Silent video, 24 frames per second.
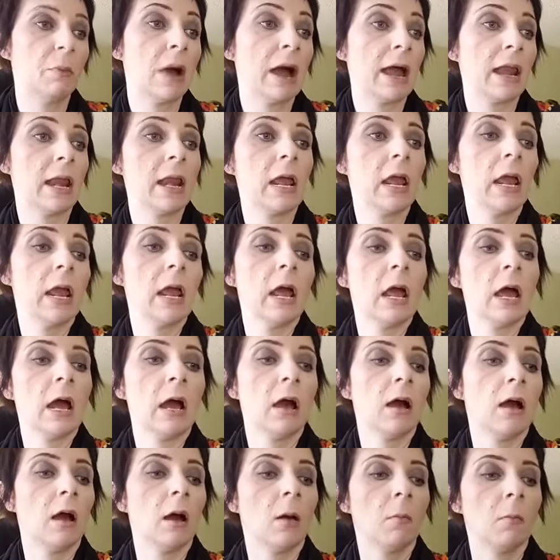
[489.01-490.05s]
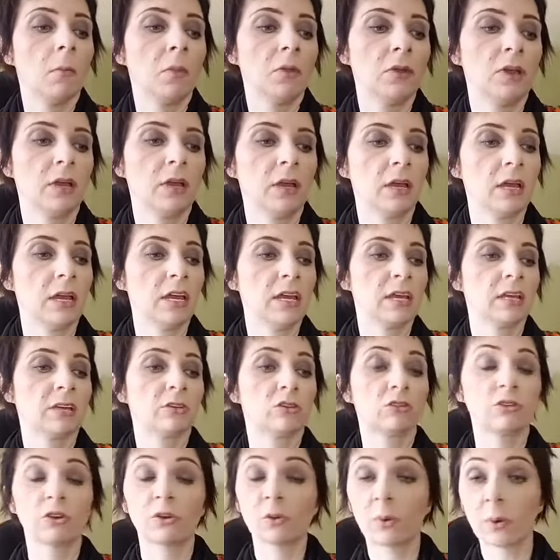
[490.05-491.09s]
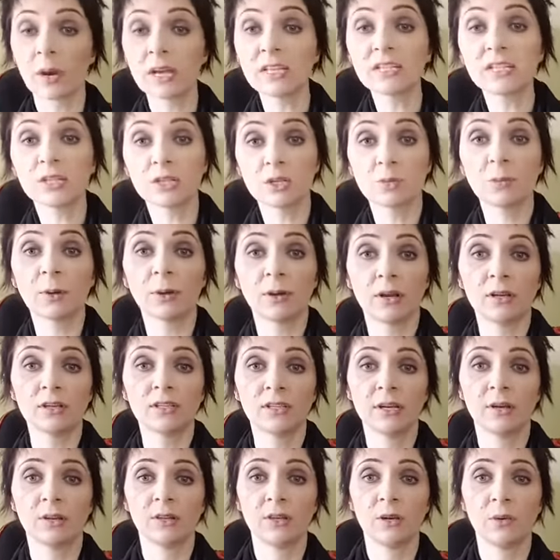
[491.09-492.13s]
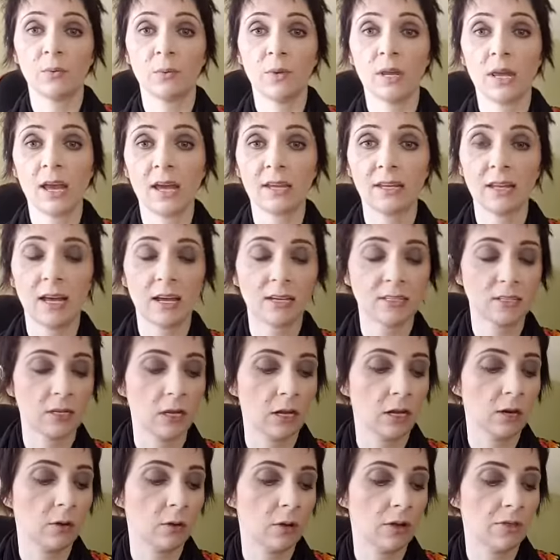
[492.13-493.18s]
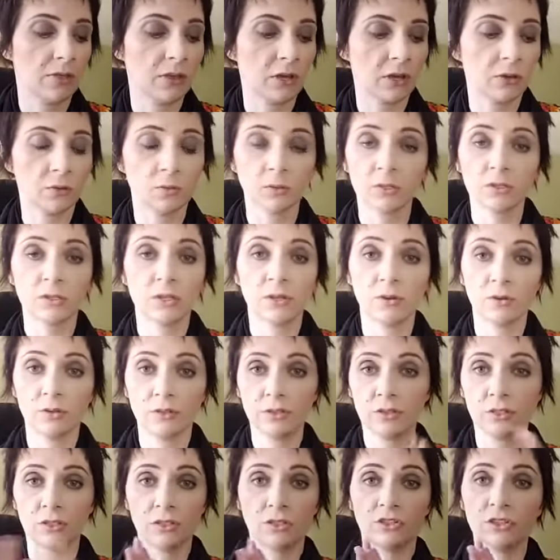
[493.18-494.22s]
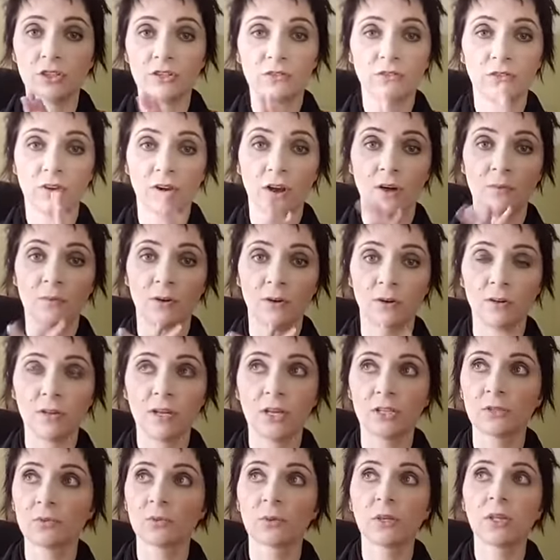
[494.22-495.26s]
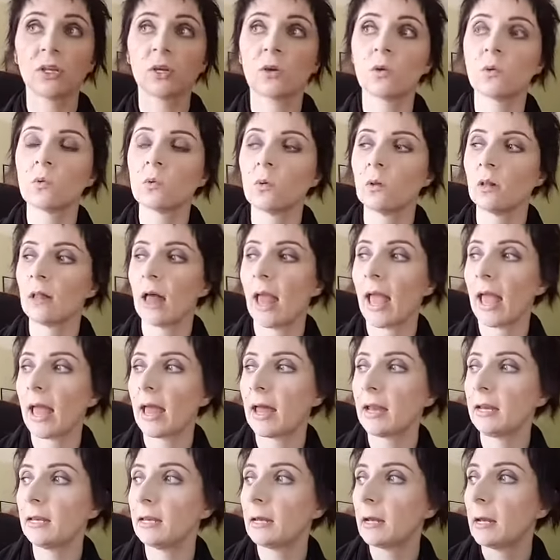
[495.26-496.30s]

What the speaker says: But the crazy experience that we had last night, I think it's just phenomenal. It's really cool, and